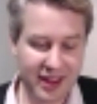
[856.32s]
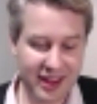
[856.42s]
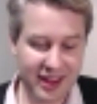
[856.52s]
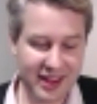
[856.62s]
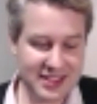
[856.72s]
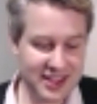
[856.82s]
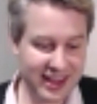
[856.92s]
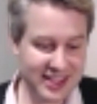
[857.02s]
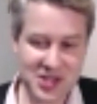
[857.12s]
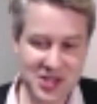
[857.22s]
It's
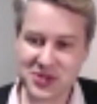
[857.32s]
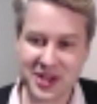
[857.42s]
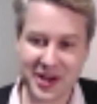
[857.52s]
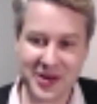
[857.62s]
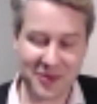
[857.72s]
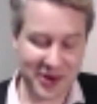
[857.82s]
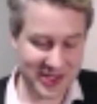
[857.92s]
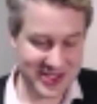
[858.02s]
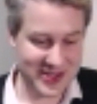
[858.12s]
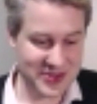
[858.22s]
it's interesting, and I'm not wanting
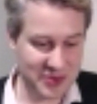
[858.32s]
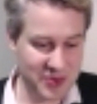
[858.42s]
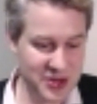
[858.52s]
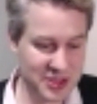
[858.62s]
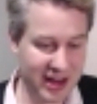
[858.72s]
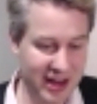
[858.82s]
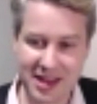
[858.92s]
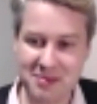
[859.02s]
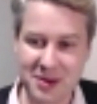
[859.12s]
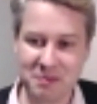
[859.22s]
to use your words back
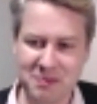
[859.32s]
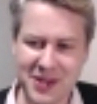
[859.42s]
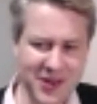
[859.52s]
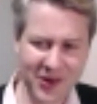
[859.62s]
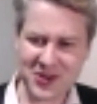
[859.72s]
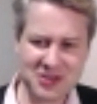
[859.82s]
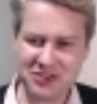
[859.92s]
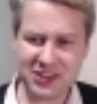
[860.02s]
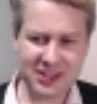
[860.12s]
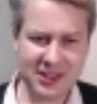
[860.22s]
there, but because you
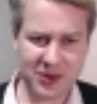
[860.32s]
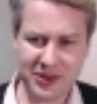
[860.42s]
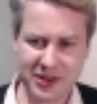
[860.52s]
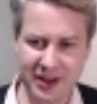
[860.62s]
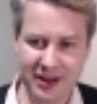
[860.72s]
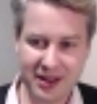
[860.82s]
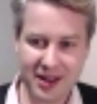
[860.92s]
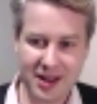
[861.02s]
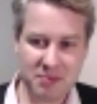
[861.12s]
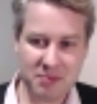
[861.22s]
feel included,
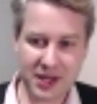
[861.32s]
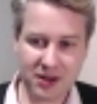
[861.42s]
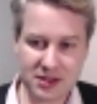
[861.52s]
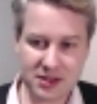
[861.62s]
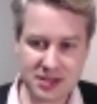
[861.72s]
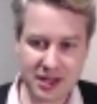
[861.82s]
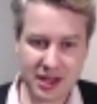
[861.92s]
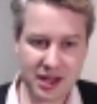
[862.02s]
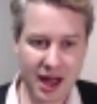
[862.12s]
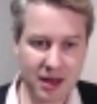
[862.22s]
mm. because
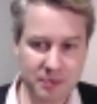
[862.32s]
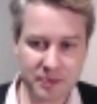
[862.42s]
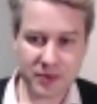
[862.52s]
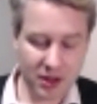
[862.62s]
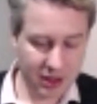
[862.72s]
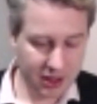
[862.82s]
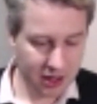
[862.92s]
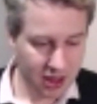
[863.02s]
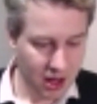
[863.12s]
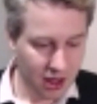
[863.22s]
um,
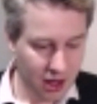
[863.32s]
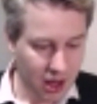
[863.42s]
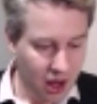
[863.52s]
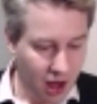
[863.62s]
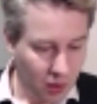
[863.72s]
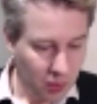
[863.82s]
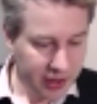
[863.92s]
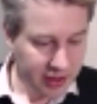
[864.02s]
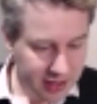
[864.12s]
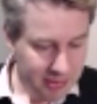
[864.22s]
when I
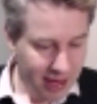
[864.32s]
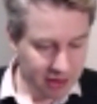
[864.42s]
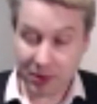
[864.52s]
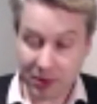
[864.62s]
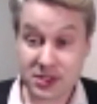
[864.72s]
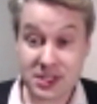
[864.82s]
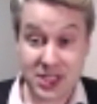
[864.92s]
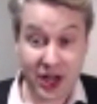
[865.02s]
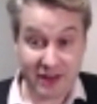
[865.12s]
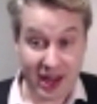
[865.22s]
think about bosses that
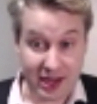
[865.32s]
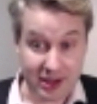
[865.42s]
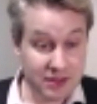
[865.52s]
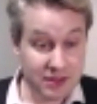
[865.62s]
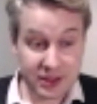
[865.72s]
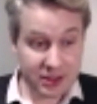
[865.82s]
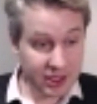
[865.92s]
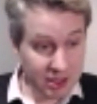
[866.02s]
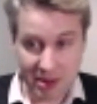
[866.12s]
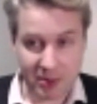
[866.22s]
I've had, and if you
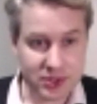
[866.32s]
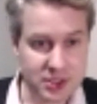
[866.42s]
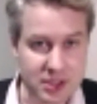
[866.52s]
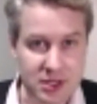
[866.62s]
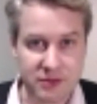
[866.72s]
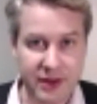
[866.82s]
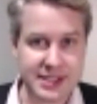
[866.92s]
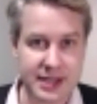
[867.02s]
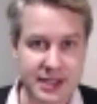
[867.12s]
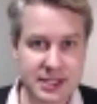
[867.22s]
think about bosses that you've had,
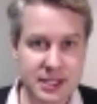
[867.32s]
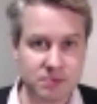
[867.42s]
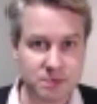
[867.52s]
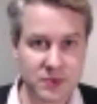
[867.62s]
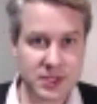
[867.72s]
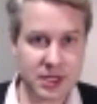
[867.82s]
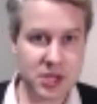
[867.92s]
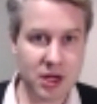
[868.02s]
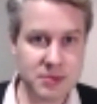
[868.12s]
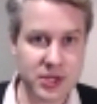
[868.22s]
Dennis, that
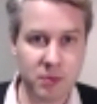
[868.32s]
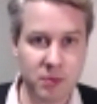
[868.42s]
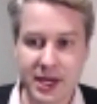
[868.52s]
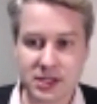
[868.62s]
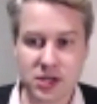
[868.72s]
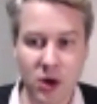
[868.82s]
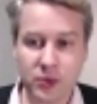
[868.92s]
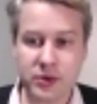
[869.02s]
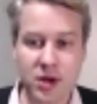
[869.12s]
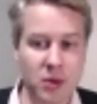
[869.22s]
sometimes, mm. you know, we get
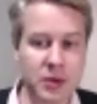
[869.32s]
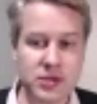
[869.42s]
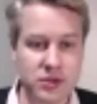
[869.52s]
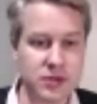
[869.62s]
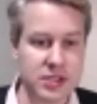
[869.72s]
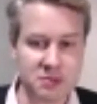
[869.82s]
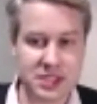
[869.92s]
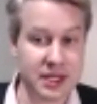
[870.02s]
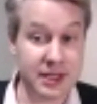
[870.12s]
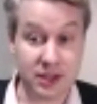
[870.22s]
told, go and do this
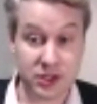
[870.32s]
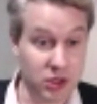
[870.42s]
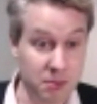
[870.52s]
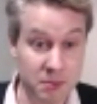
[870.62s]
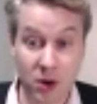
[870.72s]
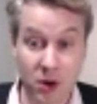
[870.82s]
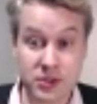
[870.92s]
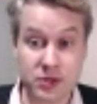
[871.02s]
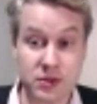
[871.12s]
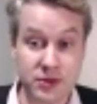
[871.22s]
particular job, go and
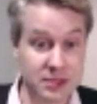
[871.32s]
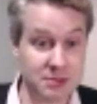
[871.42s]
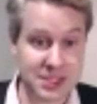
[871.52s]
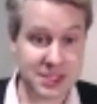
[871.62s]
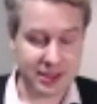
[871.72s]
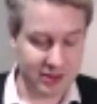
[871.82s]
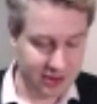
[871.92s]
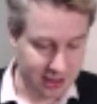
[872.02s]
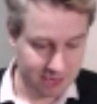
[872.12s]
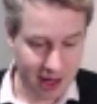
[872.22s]
do this particular
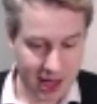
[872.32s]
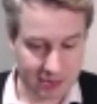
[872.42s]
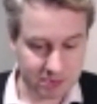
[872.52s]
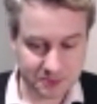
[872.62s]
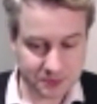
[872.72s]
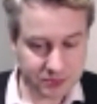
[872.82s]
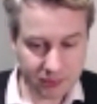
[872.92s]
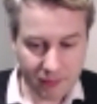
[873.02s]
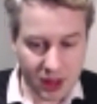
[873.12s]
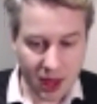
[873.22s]
thing. Um,
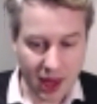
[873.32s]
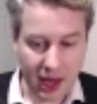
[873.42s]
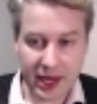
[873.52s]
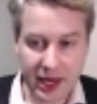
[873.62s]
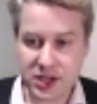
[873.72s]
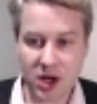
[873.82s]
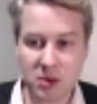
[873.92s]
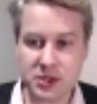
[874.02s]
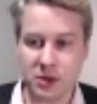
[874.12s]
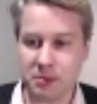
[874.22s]
uh, and you go
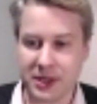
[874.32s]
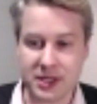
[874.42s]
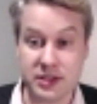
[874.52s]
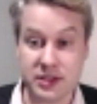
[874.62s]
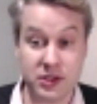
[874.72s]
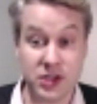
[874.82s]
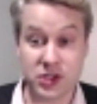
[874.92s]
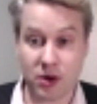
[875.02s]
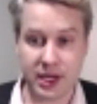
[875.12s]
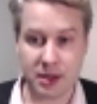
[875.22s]
and do it because you, you're
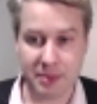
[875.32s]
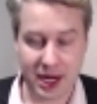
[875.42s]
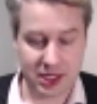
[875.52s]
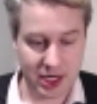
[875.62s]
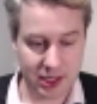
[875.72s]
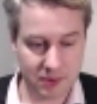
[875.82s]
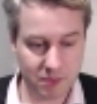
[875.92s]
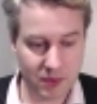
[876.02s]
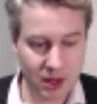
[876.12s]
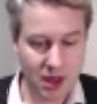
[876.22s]
trying to get a paycheck.
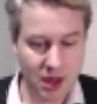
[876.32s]
Mm.